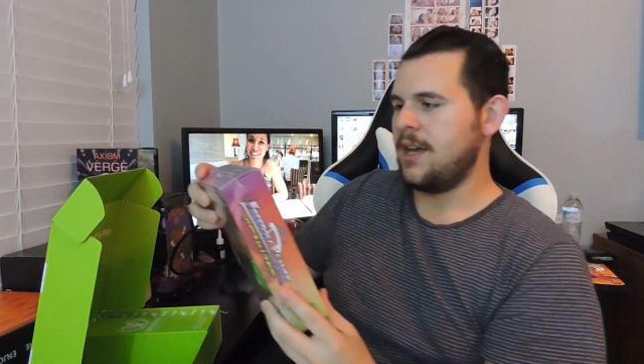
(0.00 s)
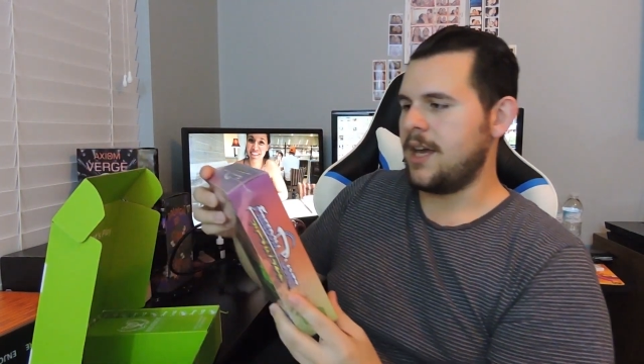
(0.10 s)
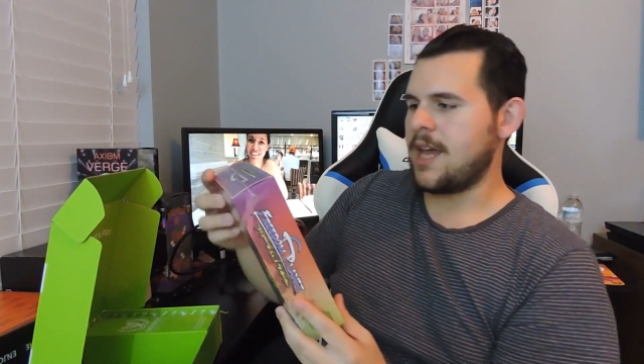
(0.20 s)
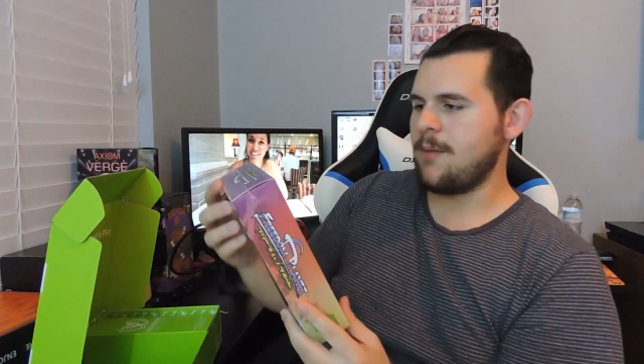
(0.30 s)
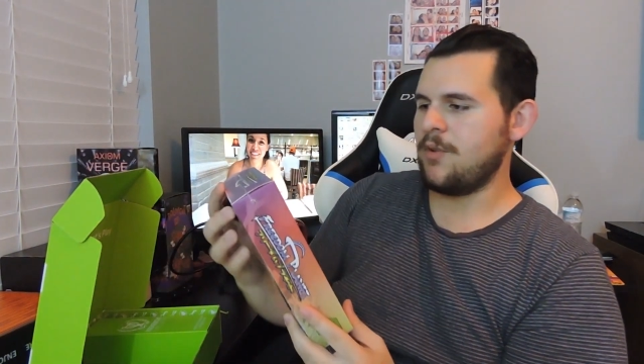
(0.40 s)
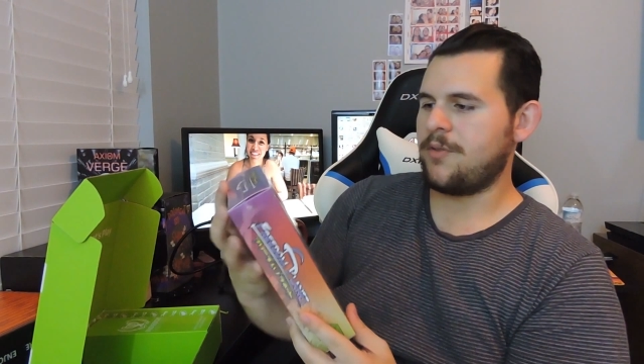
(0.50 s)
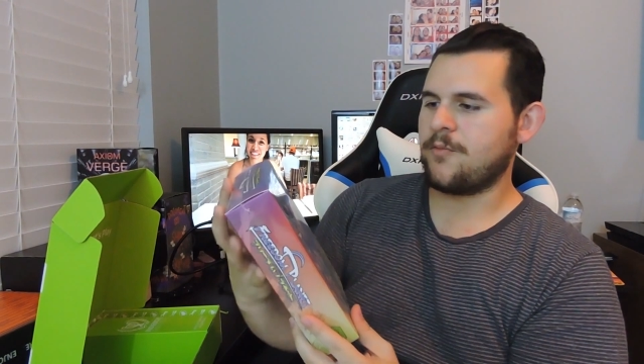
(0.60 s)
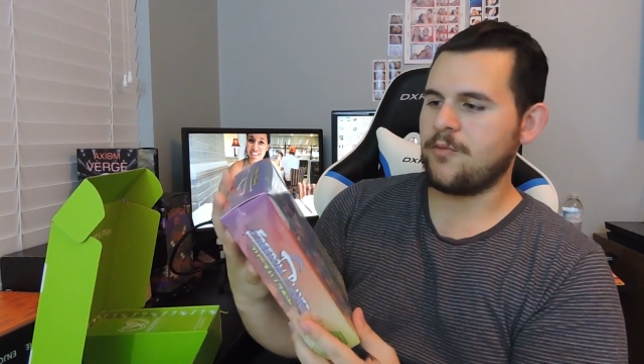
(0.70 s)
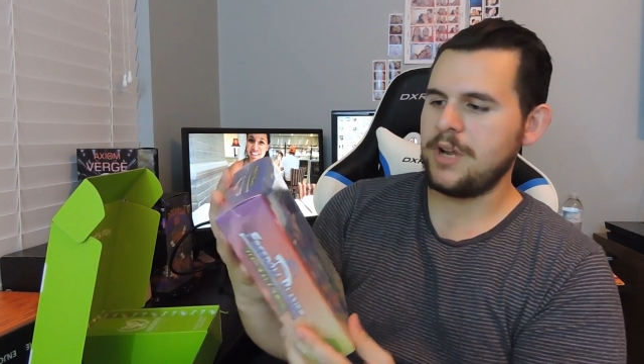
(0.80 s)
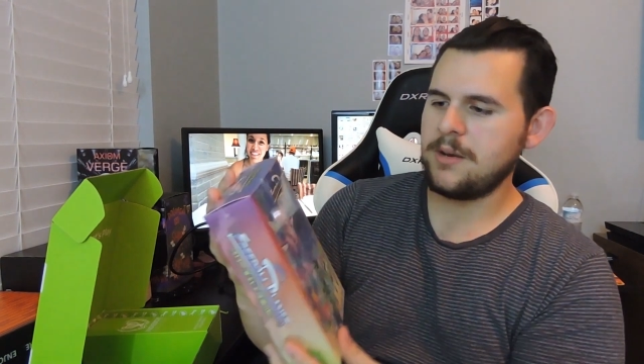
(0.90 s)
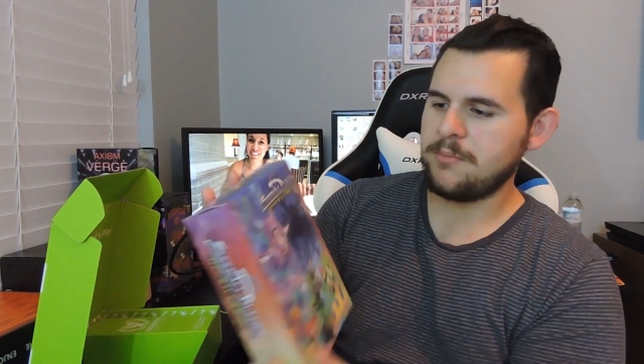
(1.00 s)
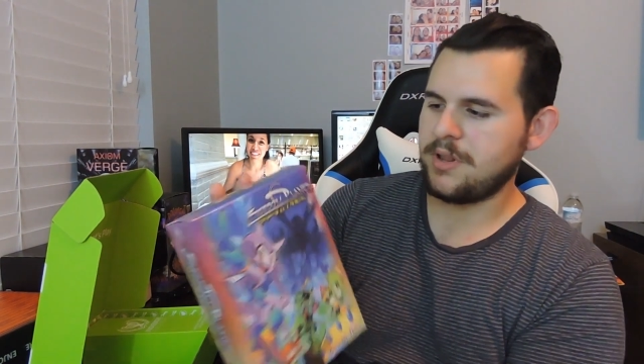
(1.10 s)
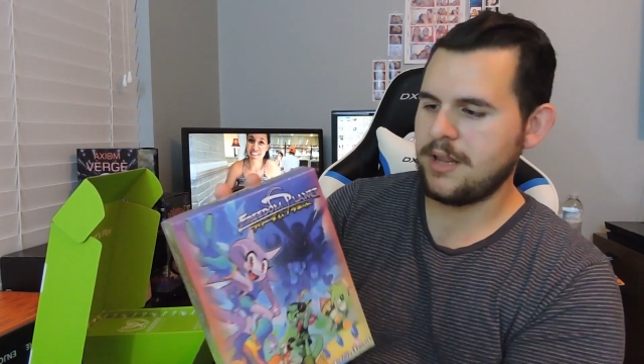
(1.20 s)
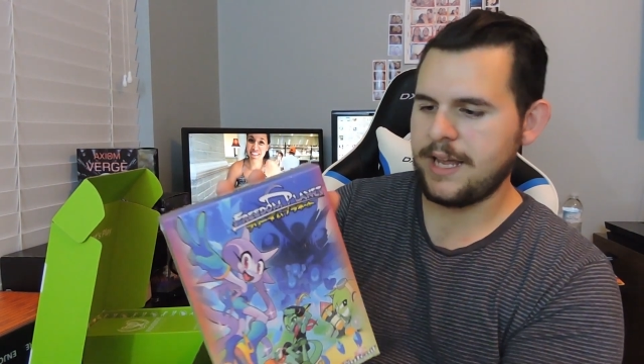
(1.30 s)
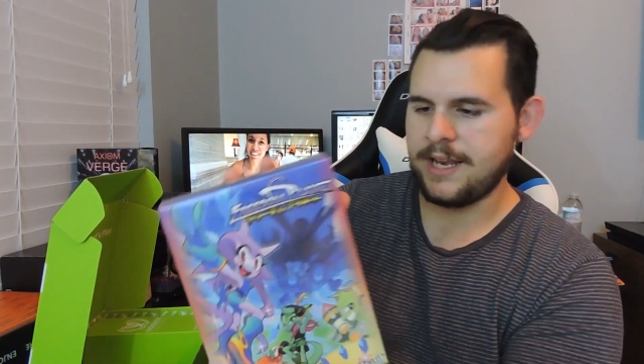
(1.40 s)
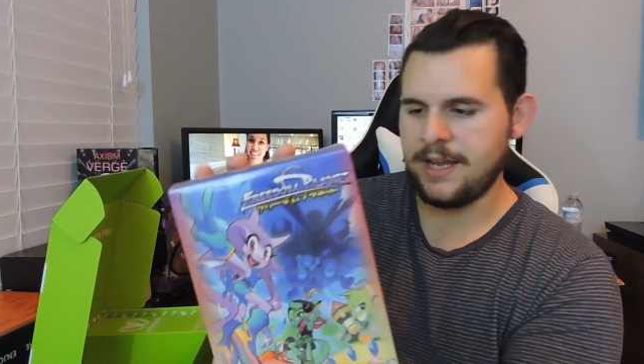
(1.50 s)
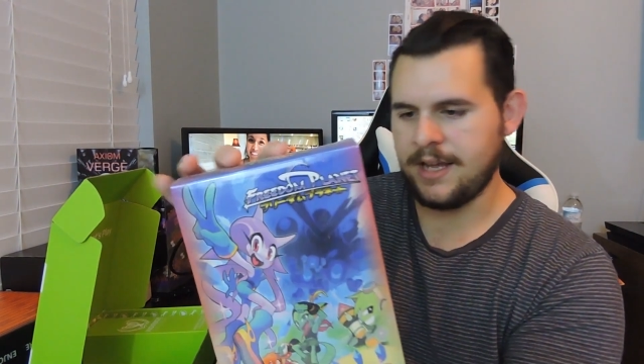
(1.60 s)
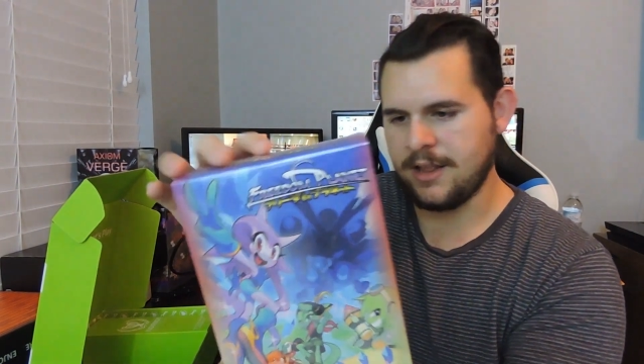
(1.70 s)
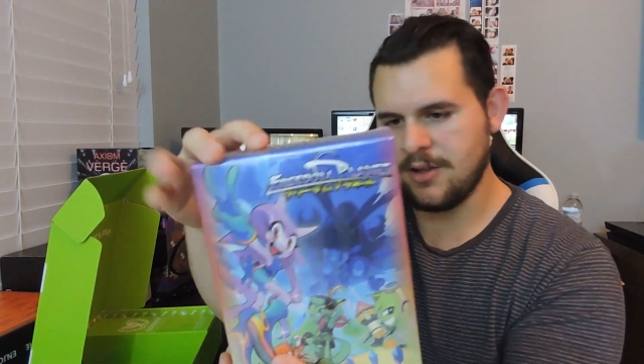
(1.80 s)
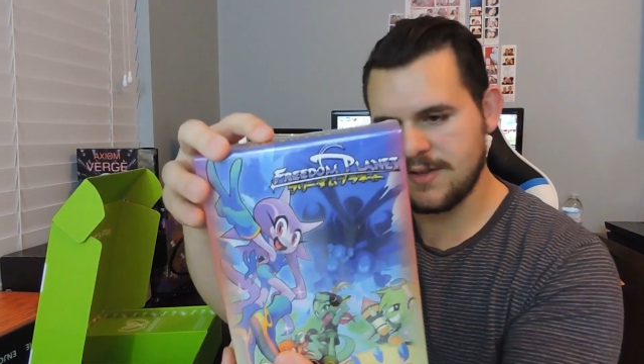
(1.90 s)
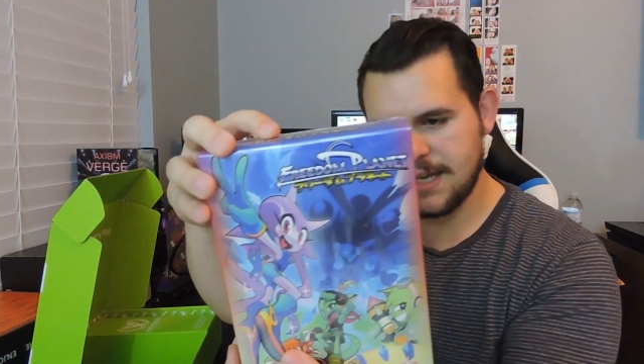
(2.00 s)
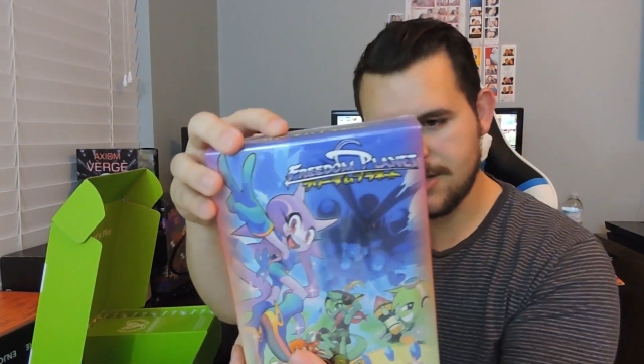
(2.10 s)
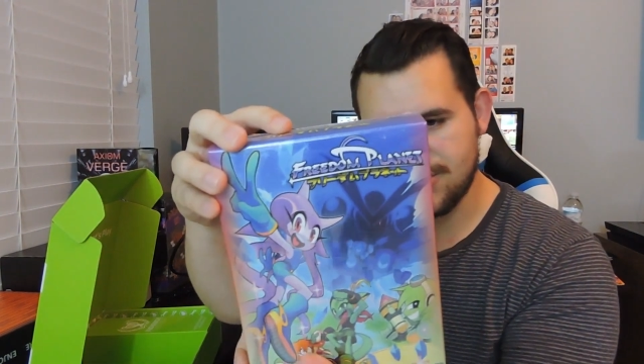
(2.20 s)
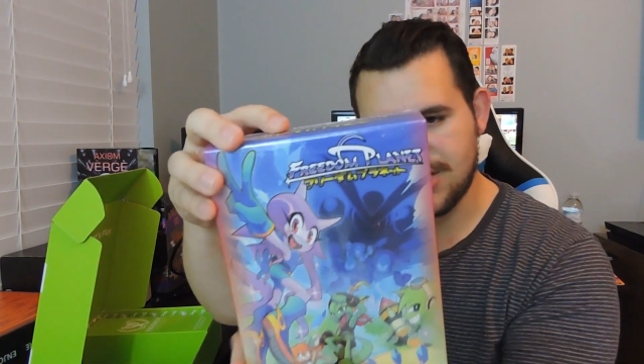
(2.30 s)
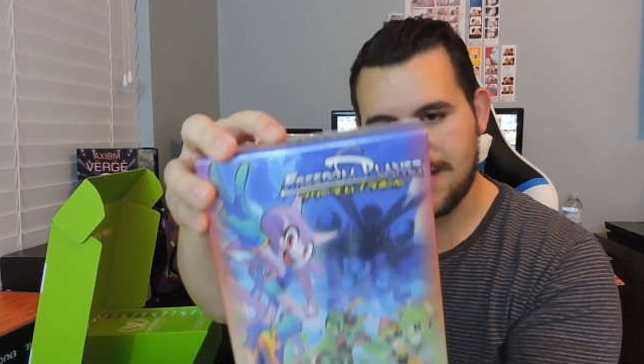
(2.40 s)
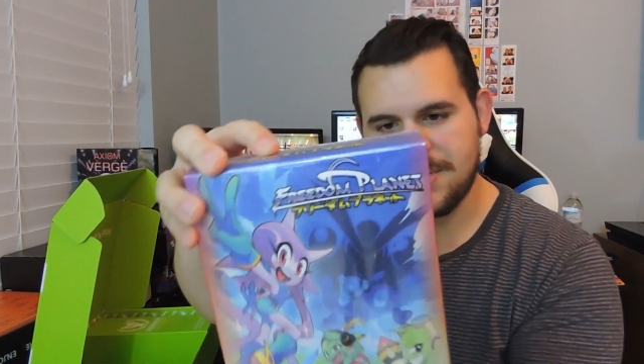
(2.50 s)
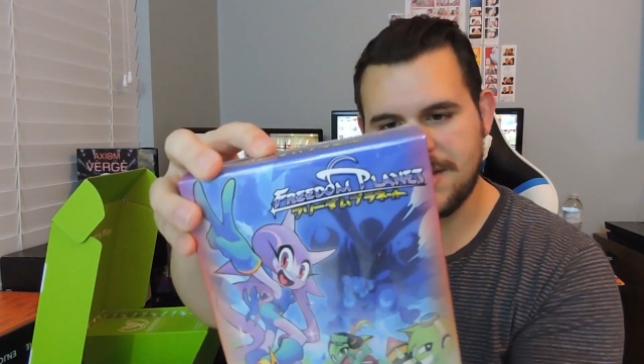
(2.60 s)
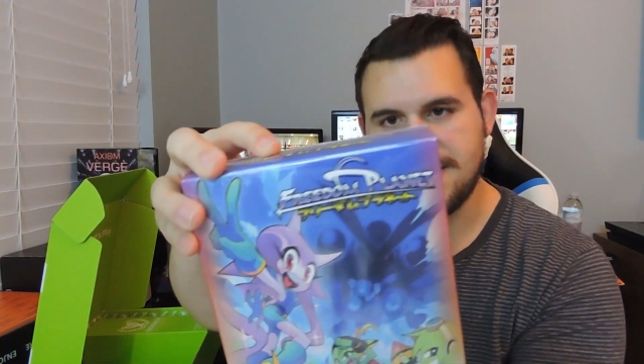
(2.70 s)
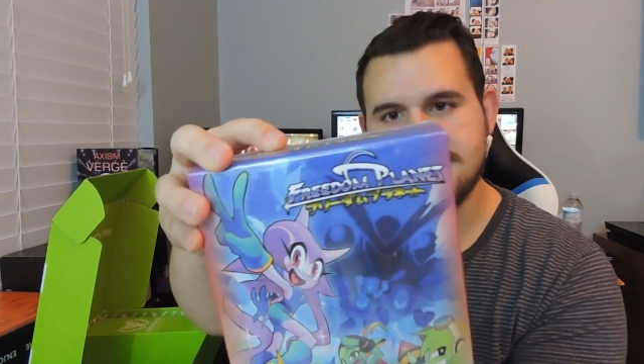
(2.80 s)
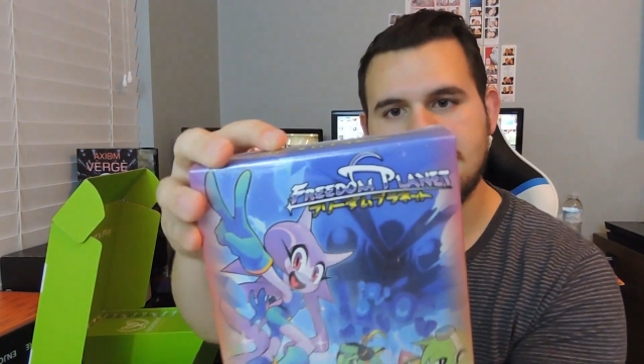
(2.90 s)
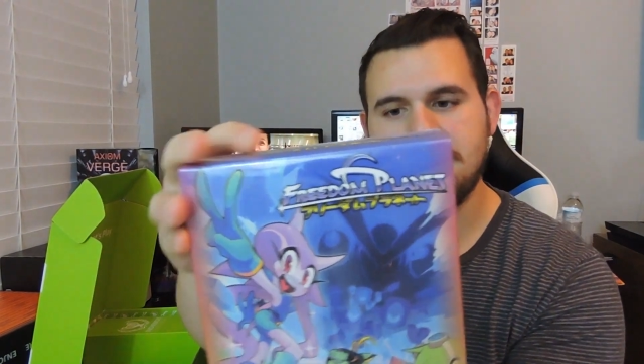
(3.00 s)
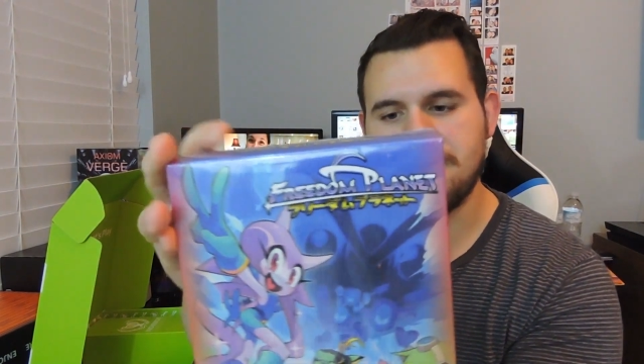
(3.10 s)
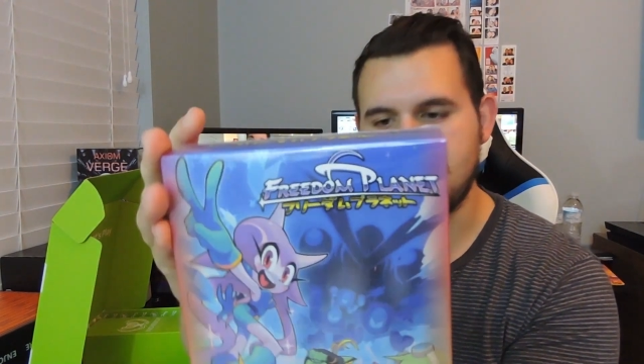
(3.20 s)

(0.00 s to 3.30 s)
It came with Freedom Planet. It looks like a Japanese type